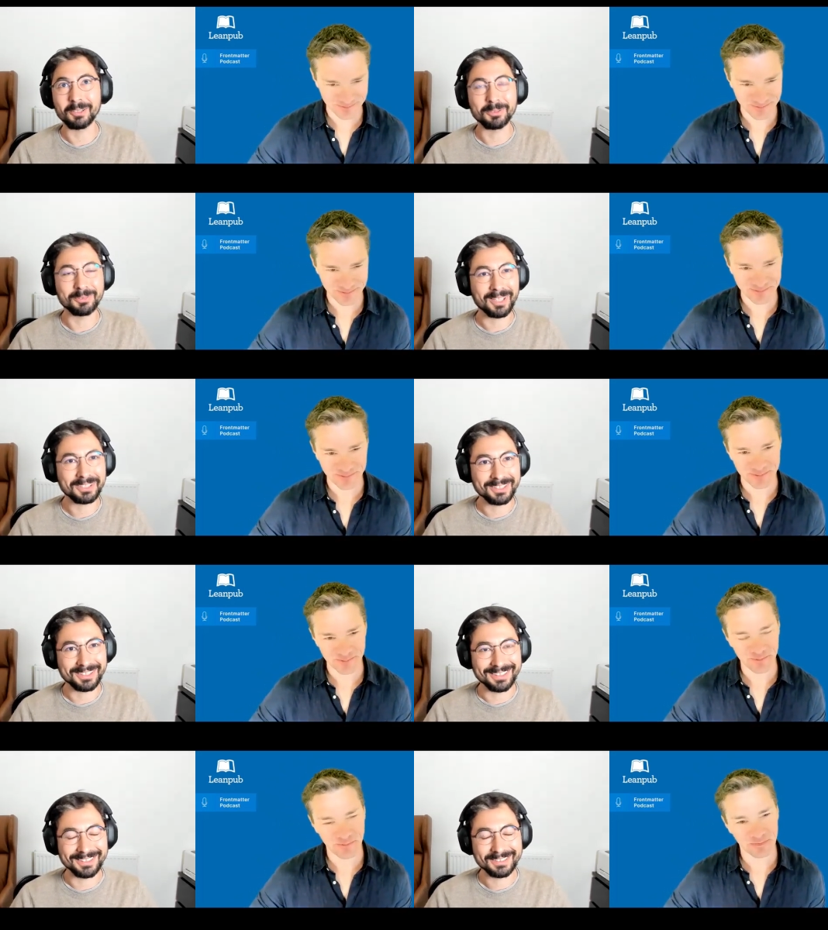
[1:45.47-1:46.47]
Speaker 1: oh,
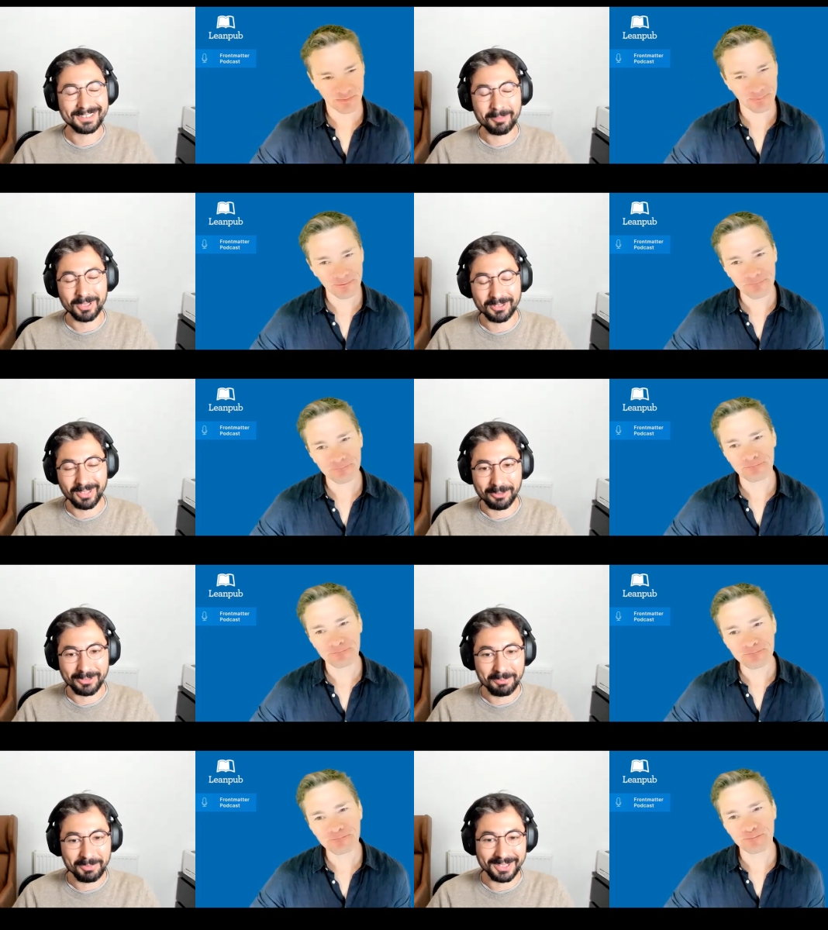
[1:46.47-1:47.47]
actually, I'm not sure how
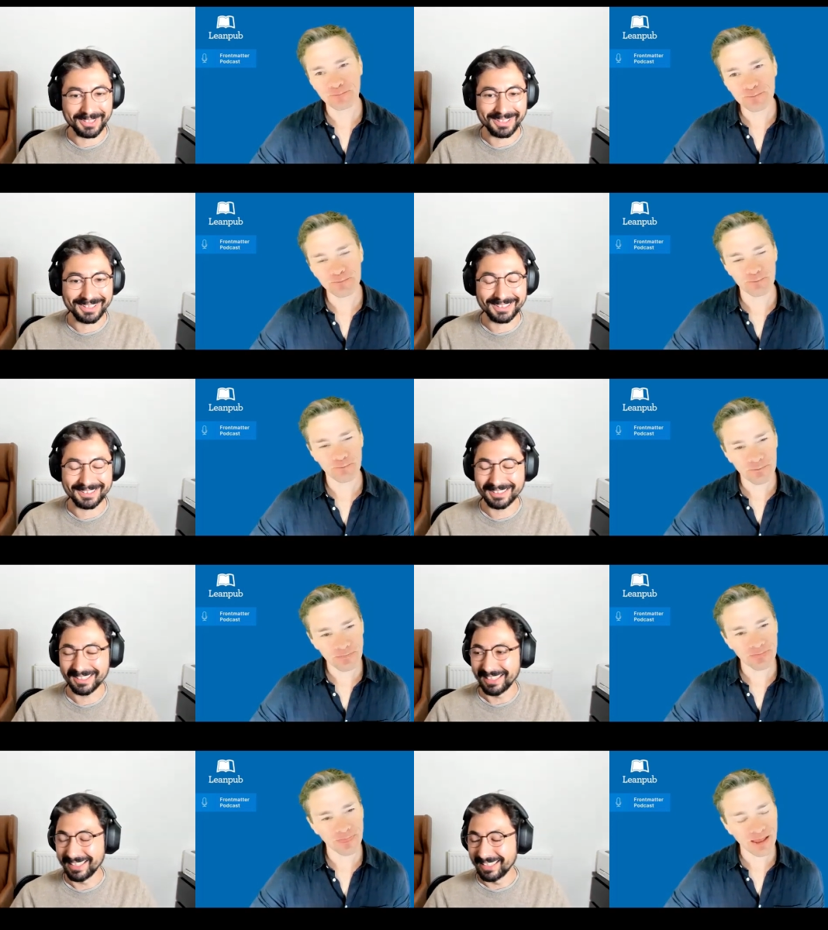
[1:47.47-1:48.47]
typical it is.
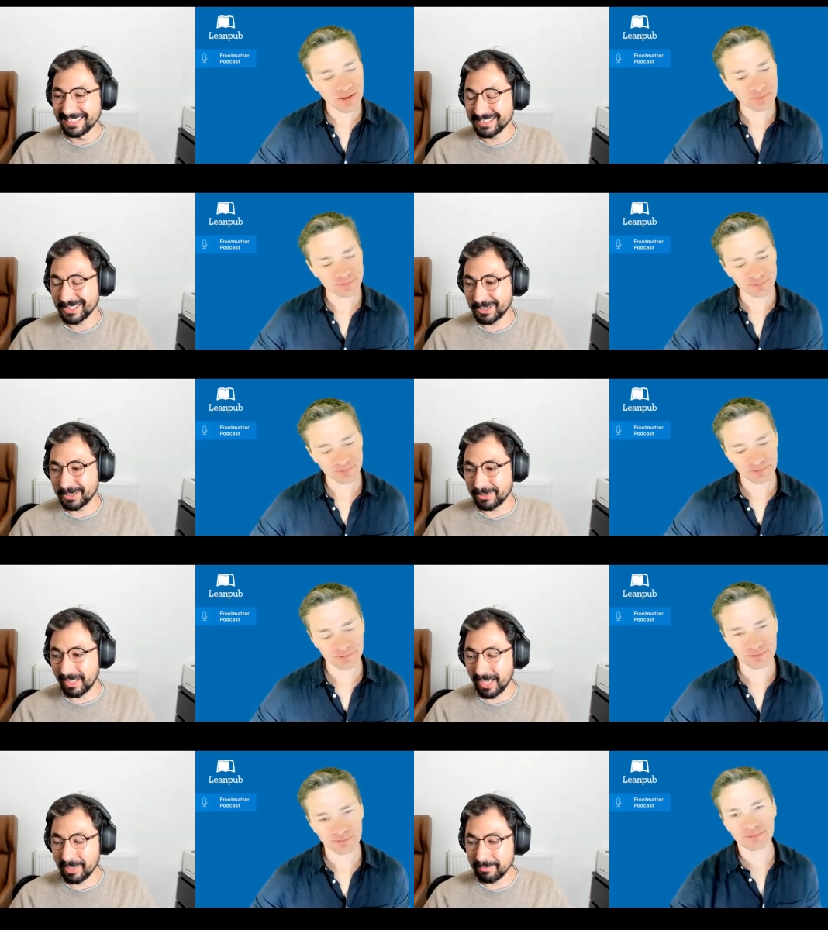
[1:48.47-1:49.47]
So
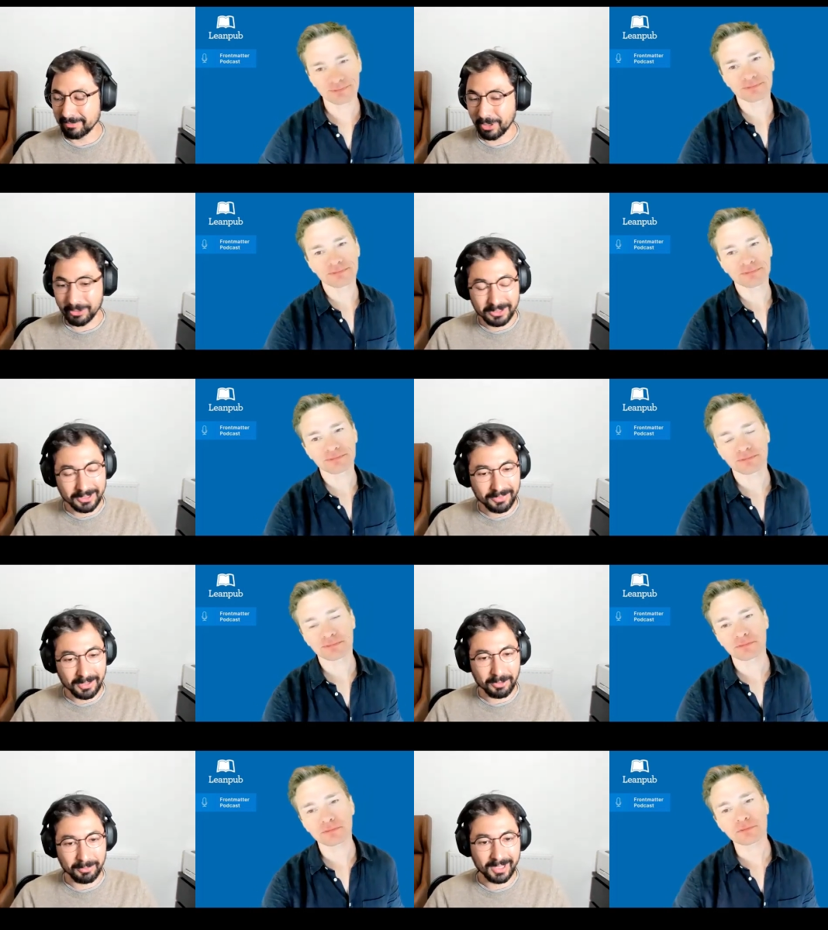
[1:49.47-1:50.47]
I'm originally from
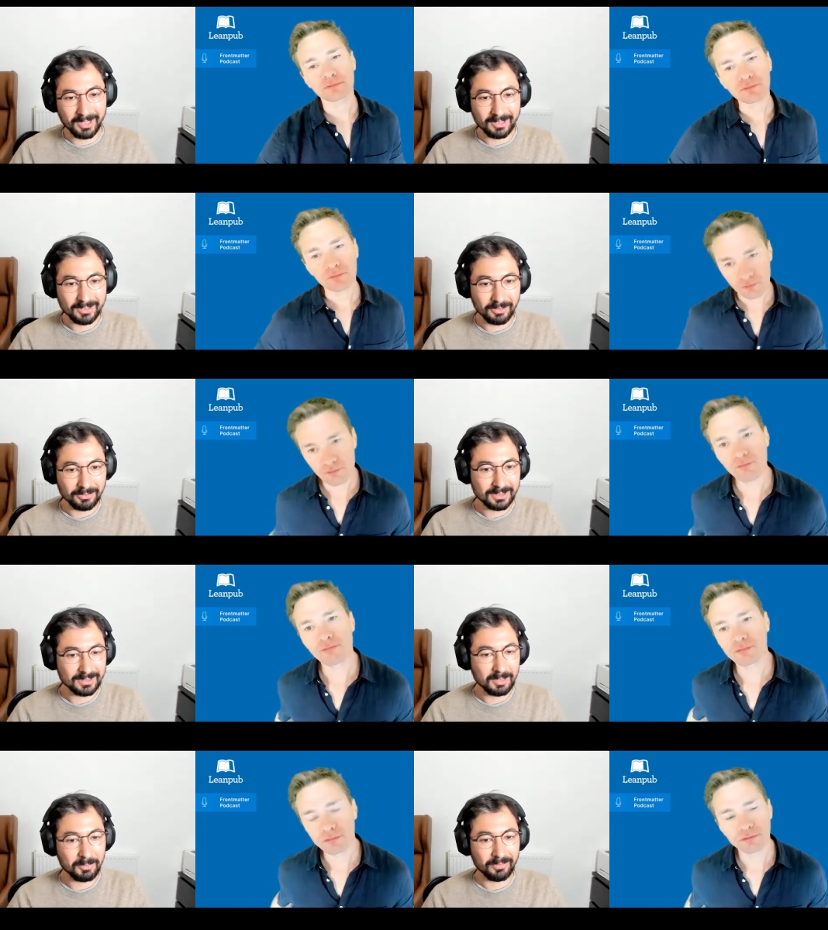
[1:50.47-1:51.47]
Romania, so
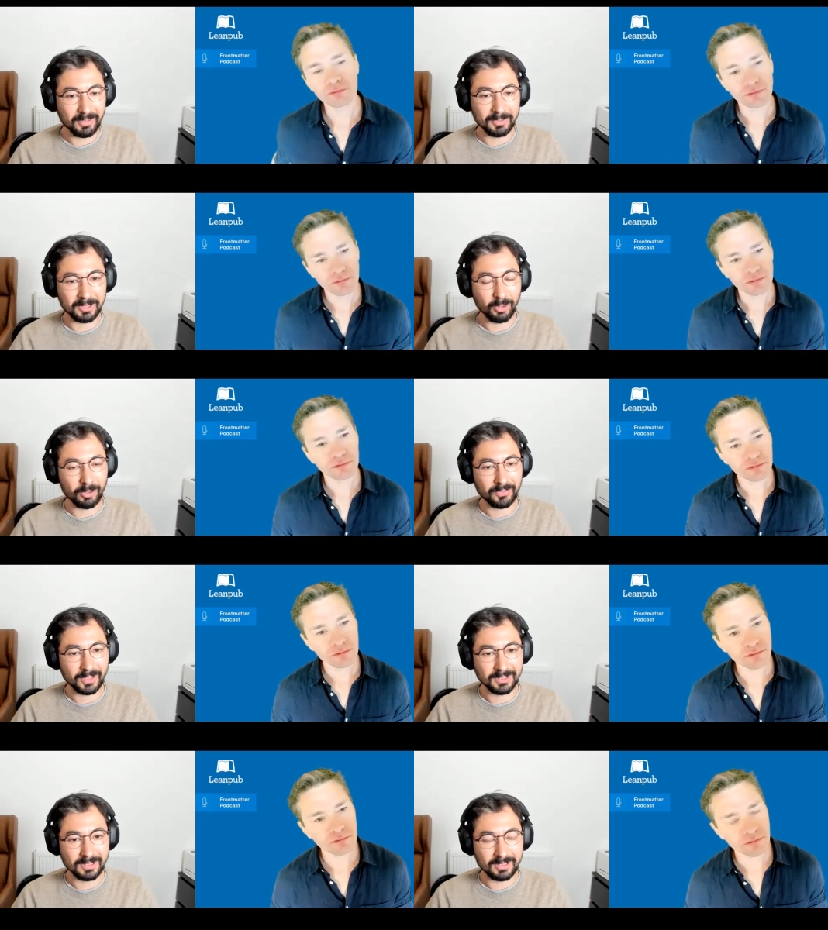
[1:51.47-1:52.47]
somewhere from the
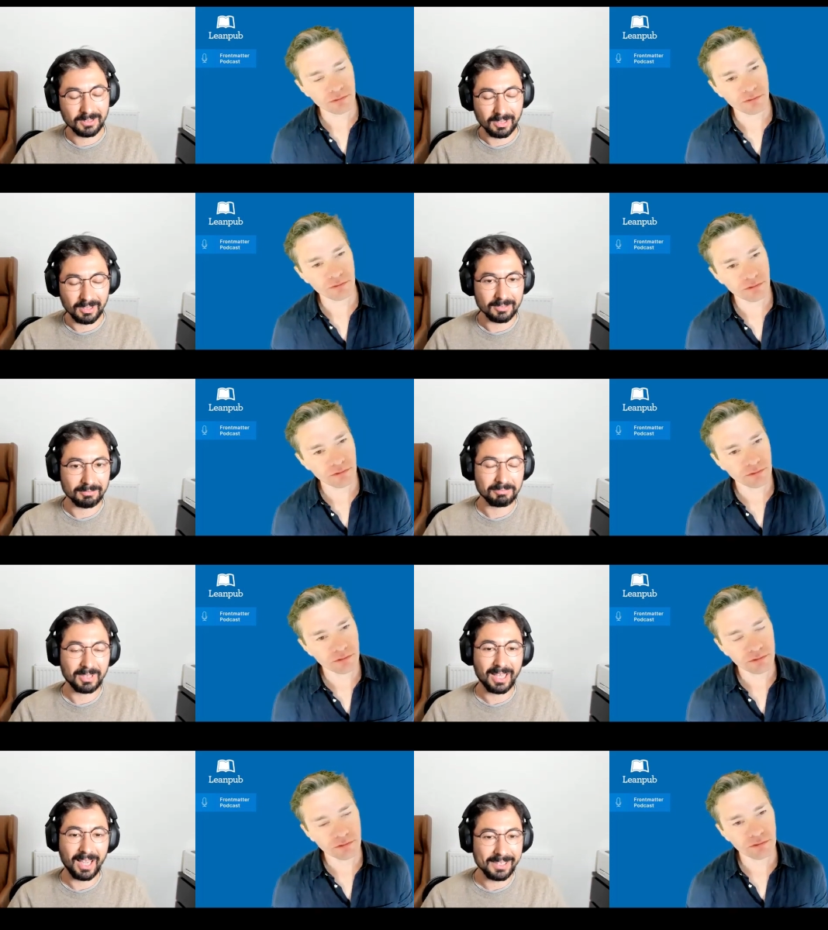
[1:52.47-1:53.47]
northeast,
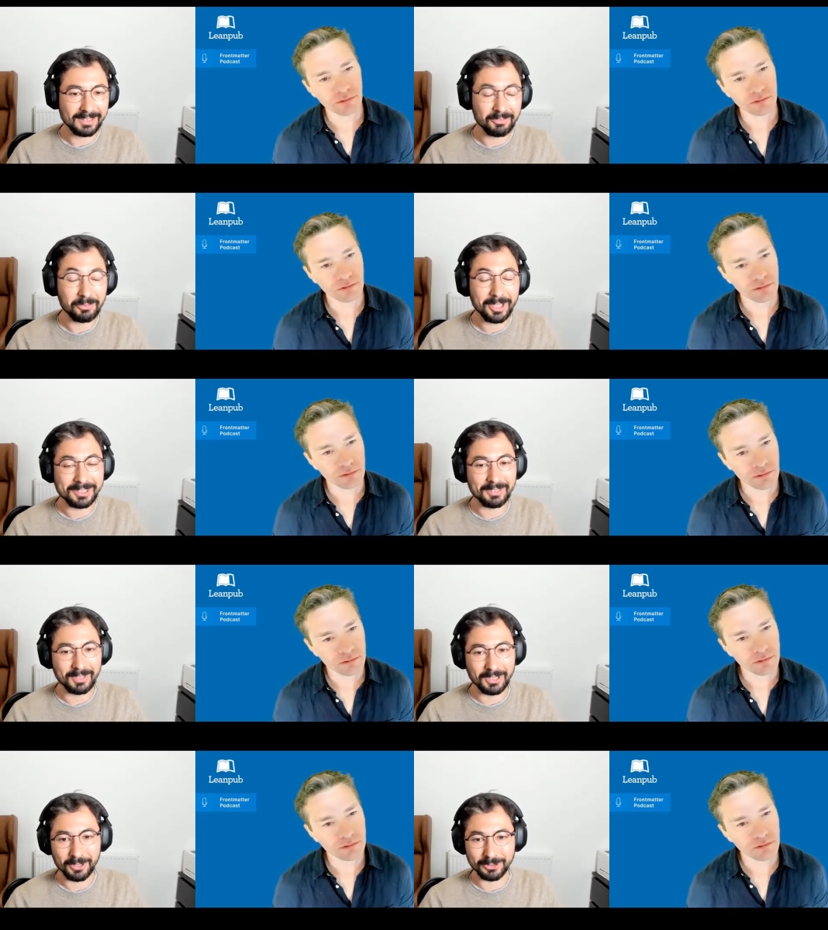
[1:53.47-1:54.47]
kind of
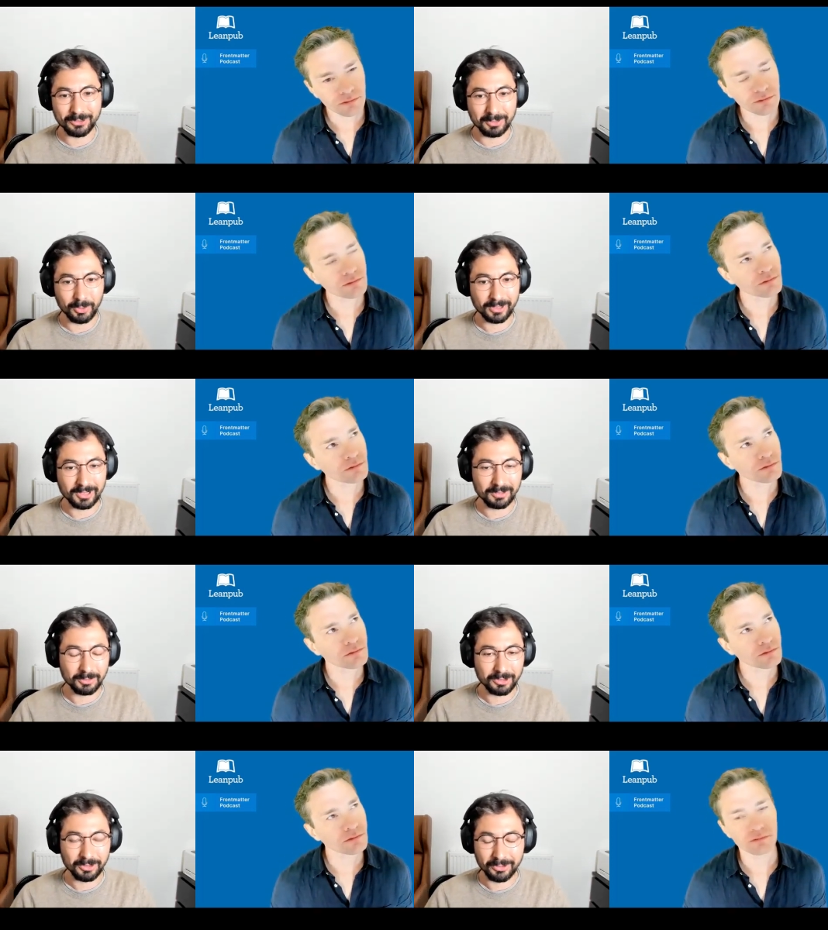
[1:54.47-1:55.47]
relatively close to the border
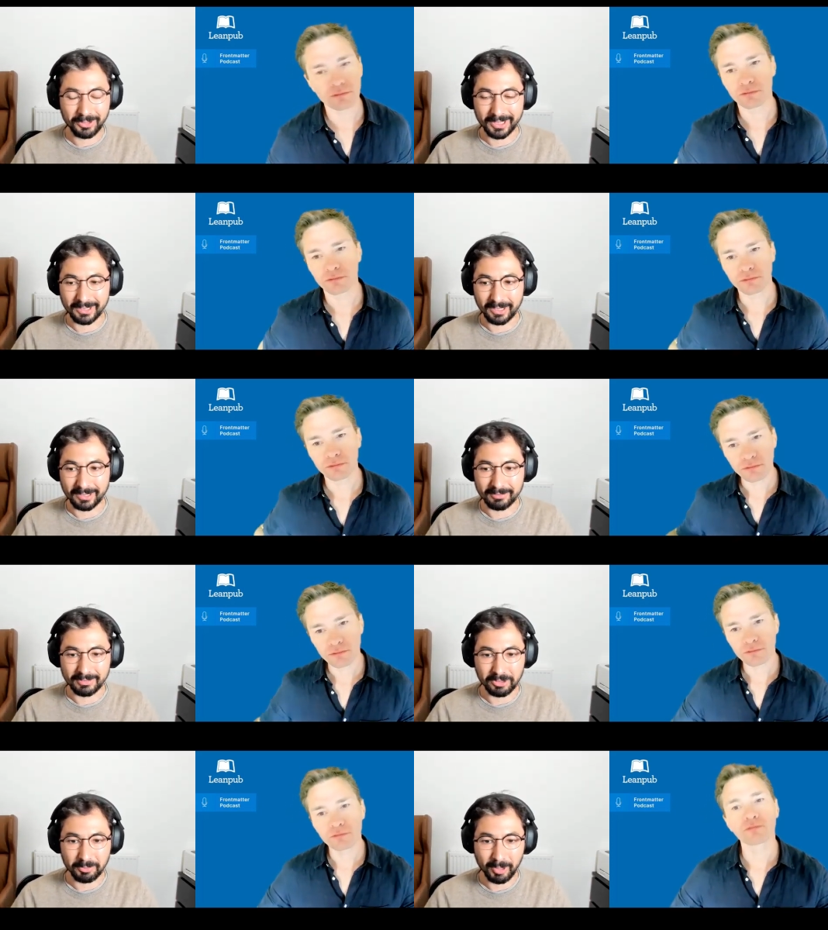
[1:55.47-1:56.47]
with Ukraine and
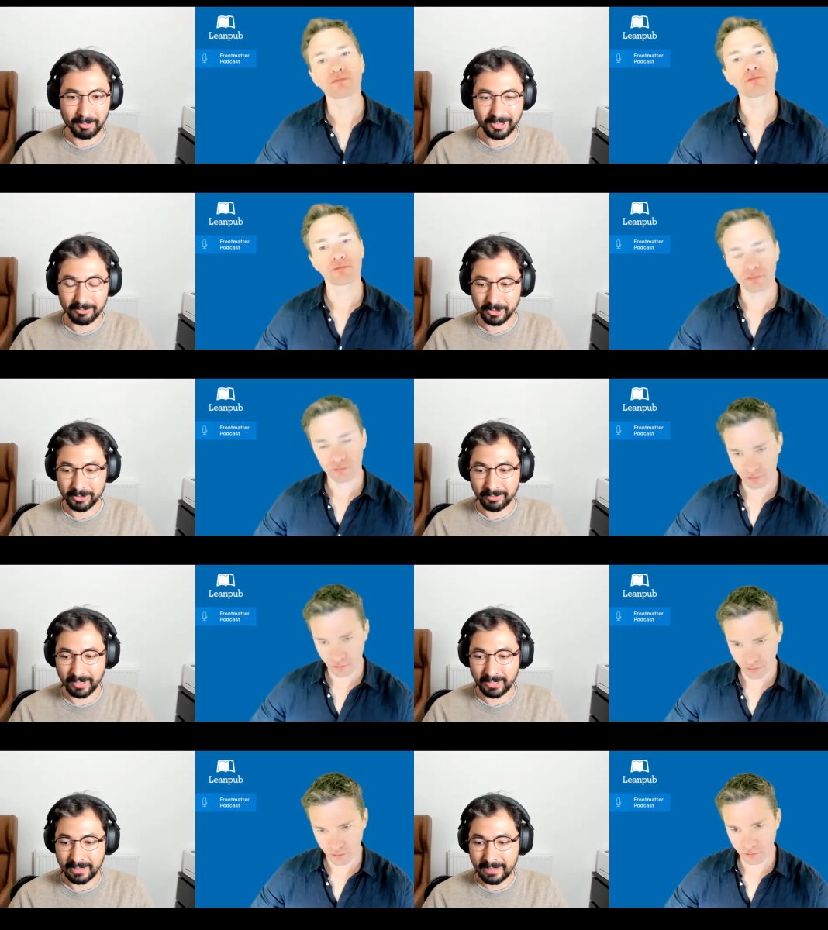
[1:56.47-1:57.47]
the Republic of Moldova.